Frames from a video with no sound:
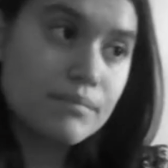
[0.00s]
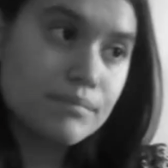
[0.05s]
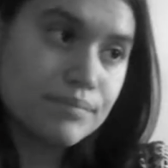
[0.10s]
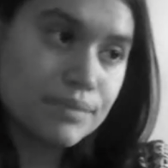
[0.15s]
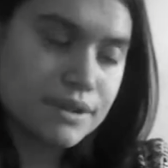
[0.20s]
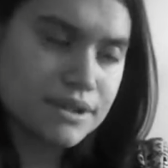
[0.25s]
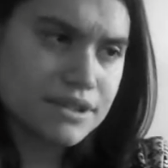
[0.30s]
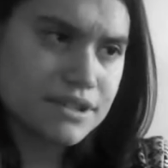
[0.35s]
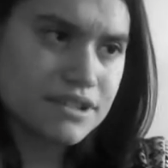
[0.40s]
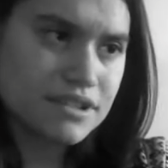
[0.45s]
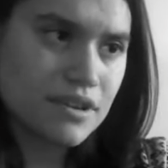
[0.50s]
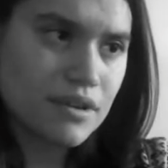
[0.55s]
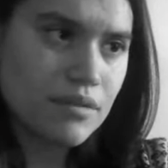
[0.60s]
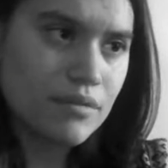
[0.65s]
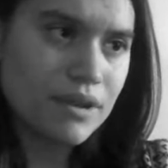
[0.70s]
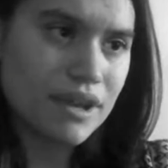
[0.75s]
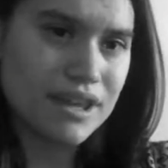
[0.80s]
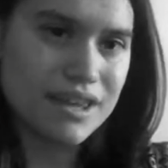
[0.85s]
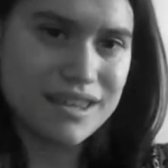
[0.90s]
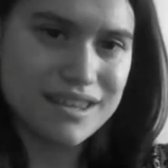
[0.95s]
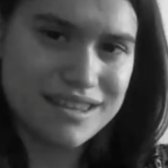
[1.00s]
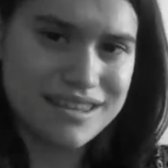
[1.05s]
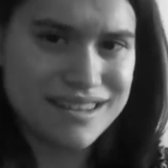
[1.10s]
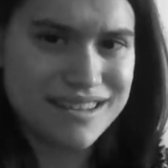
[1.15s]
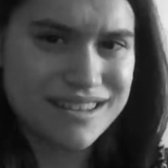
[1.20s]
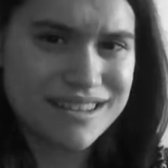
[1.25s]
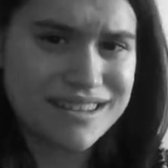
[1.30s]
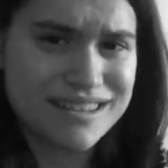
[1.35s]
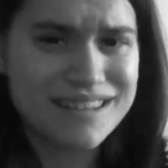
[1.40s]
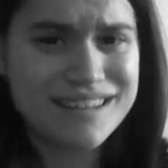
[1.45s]
But Zoe,
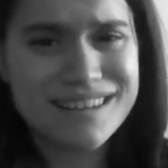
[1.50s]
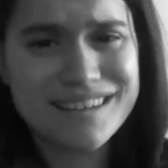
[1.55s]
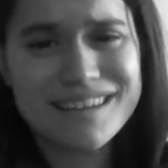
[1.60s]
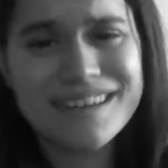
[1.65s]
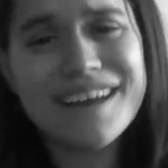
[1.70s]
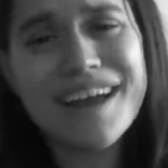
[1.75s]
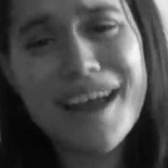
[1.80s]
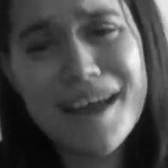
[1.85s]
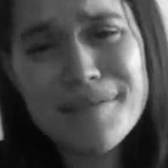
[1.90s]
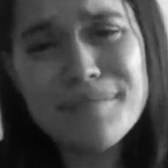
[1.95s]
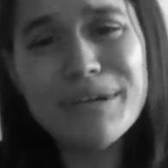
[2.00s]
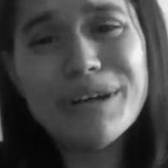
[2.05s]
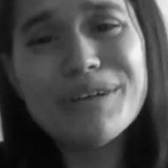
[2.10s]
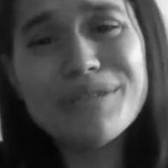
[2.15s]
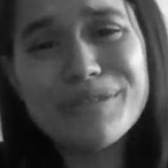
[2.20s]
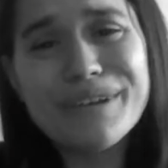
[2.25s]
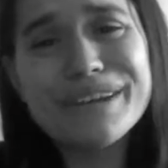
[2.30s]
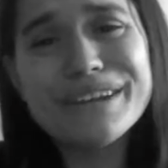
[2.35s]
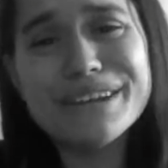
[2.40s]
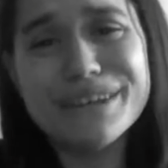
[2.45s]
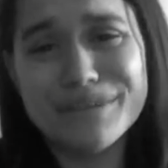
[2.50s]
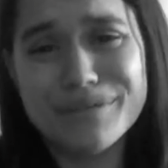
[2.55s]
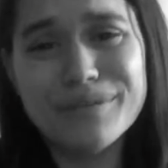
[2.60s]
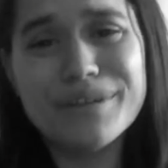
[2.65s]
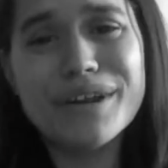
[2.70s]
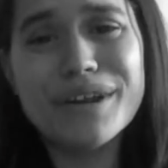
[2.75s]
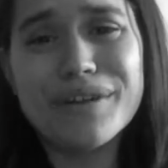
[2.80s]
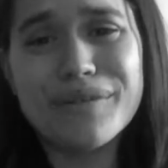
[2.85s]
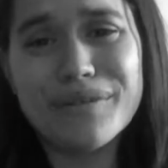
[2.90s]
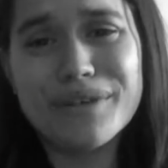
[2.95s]
I'm already
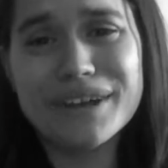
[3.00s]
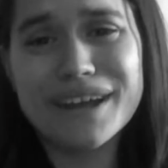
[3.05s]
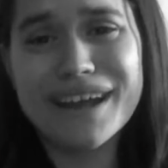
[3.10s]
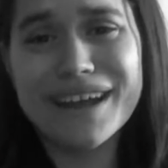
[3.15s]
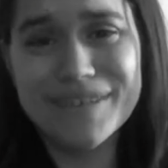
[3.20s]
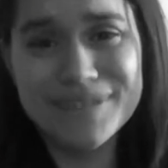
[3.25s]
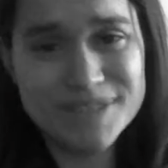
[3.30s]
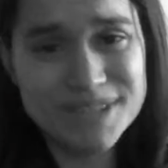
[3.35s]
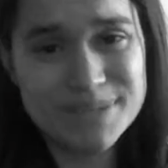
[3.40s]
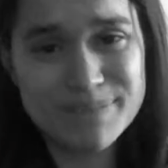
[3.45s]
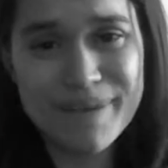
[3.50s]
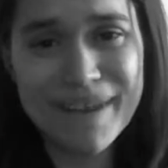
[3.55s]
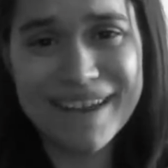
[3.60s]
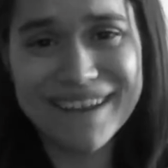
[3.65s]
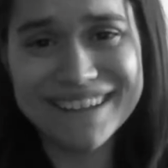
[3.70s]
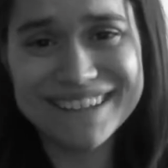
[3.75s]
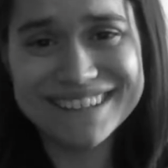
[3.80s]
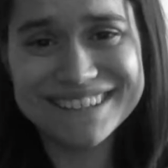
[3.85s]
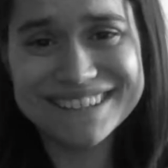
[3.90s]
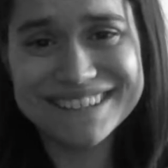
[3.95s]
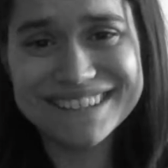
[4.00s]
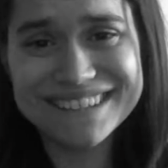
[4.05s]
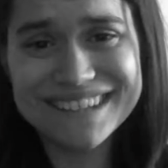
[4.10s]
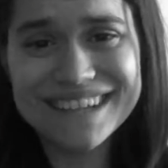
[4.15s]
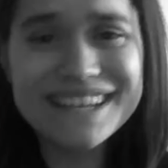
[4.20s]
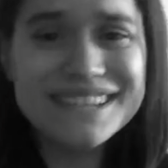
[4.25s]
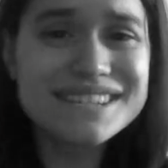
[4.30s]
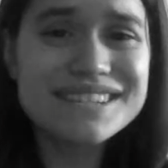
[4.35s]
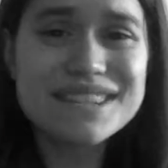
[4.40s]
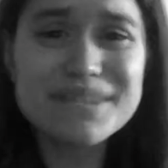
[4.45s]
aware of what I've spent.
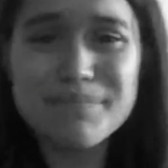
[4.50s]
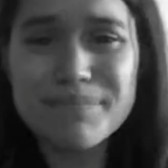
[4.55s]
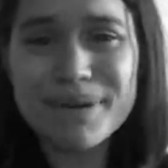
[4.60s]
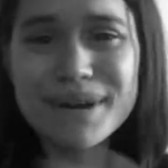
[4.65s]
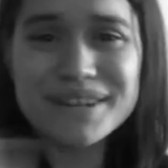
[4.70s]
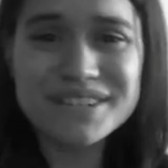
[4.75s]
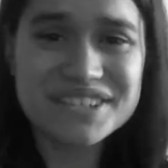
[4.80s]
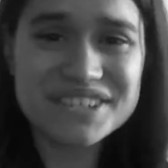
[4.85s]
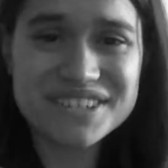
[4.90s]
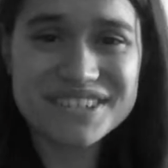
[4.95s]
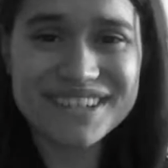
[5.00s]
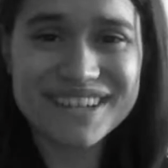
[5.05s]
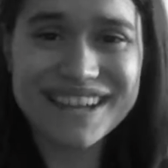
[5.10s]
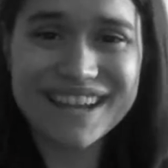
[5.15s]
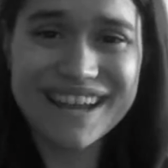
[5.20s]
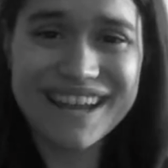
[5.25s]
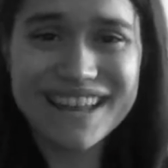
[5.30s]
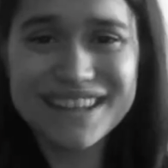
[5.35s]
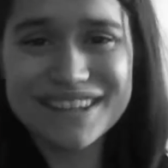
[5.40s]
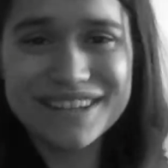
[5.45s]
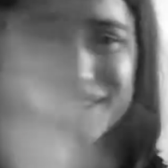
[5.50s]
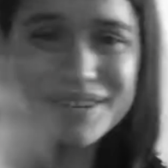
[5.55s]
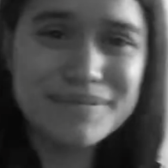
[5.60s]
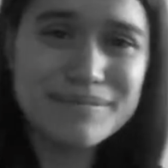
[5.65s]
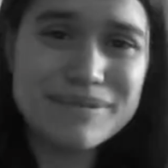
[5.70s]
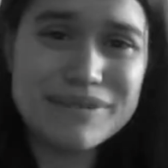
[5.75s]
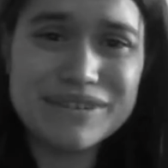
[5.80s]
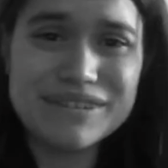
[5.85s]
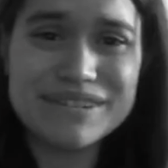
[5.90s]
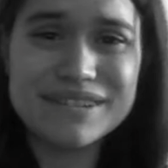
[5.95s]
It's the budgeting and the
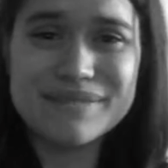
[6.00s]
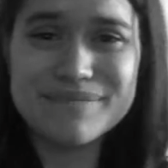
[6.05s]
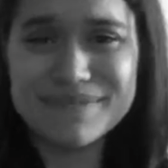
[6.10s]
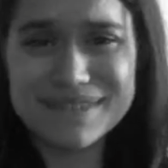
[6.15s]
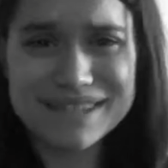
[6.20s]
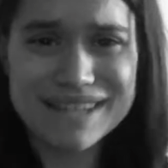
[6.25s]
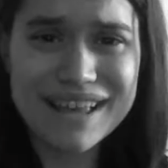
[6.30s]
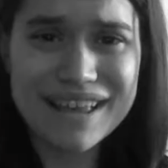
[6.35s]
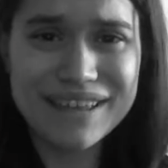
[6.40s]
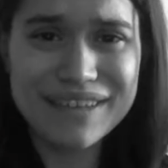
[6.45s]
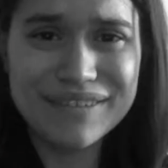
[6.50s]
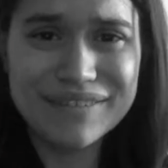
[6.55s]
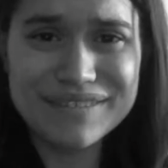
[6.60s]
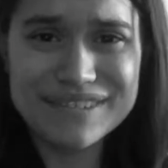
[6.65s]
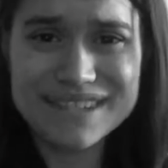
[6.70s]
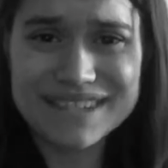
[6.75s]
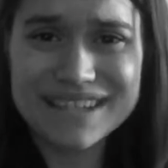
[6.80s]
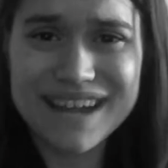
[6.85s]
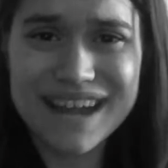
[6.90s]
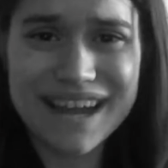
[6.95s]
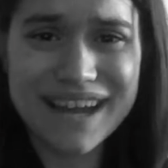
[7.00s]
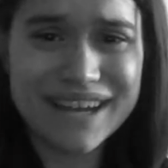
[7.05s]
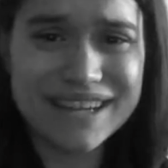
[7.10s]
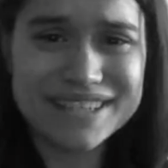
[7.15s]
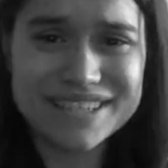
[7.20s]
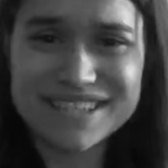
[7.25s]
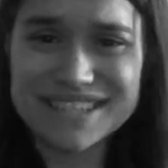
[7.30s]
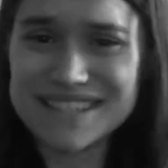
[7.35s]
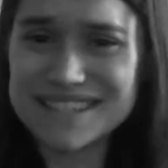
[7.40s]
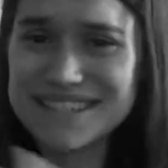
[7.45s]
numbers themselves that I
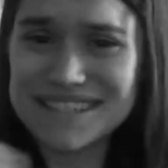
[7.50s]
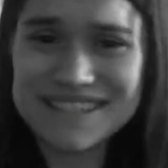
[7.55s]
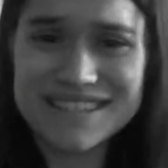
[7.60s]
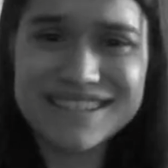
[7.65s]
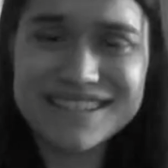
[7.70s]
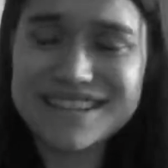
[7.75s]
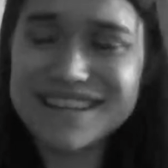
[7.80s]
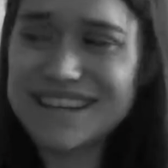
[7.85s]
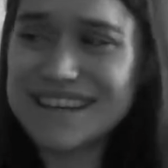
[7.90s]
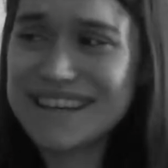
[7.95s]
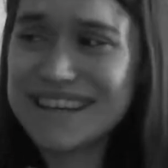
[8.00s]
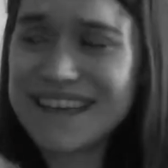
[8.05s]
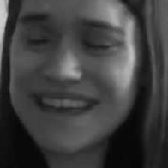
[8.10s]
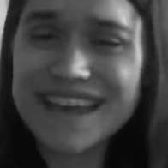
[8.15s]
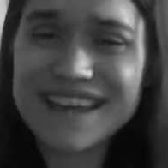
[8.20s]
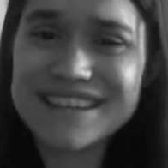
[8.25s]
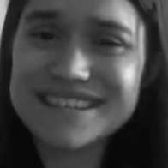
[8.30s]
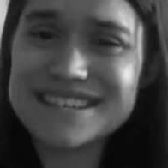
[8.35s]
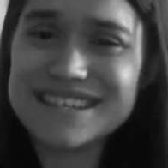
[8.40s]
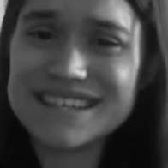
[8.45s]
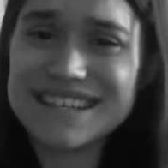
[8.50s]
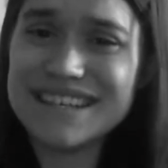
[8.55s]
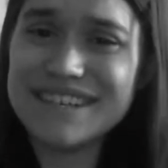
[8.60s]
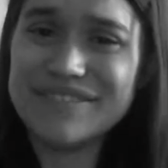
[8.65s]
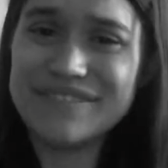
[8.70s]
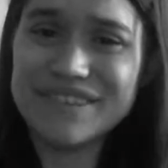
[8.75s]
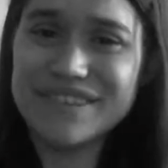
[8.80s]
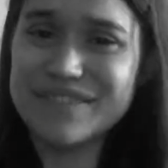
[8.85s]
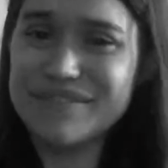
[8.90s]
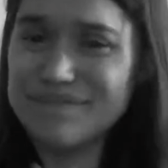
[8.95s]
just can't
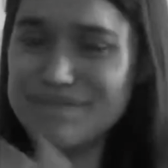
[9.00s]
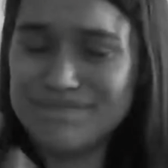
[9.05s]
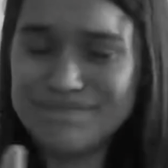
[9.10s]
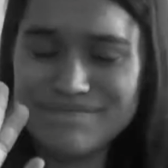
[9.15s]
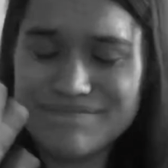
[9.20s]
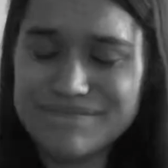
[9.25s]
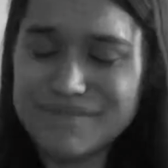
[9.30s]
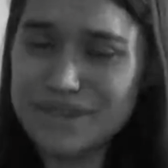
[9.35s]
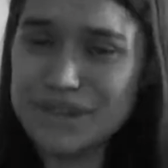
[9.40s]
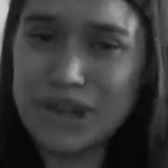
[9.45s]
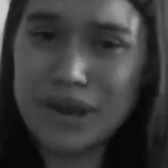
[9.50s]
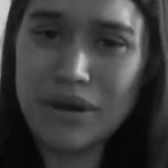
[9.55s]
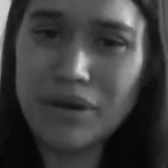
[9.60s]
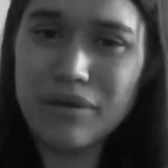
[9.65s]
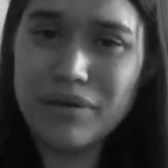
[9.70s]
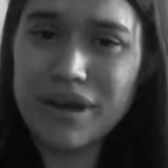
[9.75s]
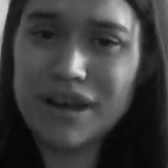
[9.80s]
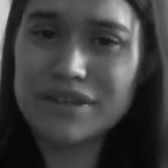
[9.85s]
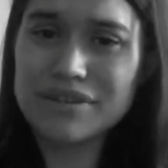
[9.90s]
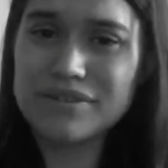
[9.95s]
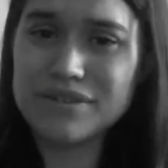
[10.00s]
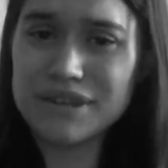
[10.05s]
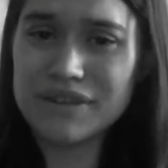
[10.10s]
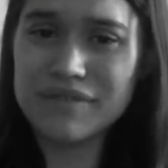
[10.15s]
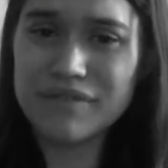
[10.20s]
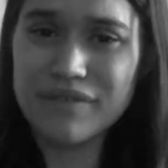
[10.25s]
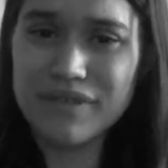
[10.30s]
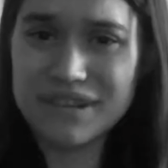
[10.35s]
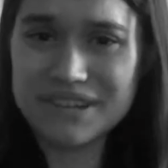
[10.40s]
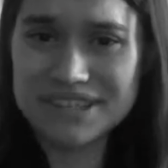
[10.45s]
even know. I don't
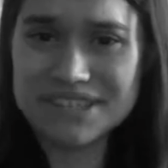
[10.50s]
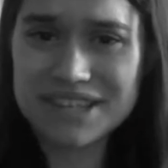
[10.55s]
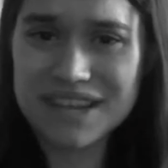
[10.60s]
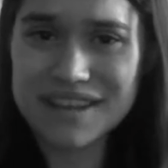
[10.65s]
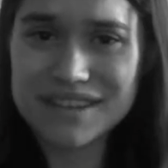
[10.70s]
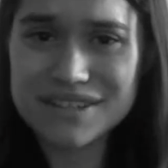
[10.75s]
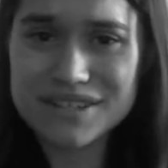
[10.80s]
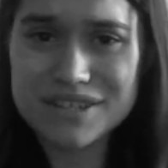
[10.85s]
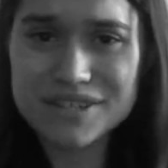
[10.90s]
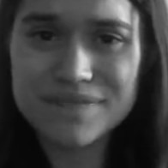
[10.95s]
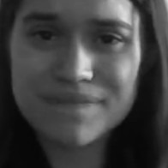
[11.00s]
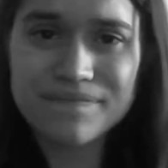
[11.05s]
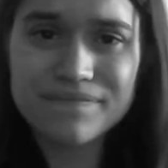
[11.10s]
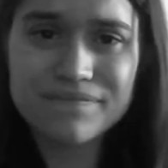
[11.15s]
even want to touch.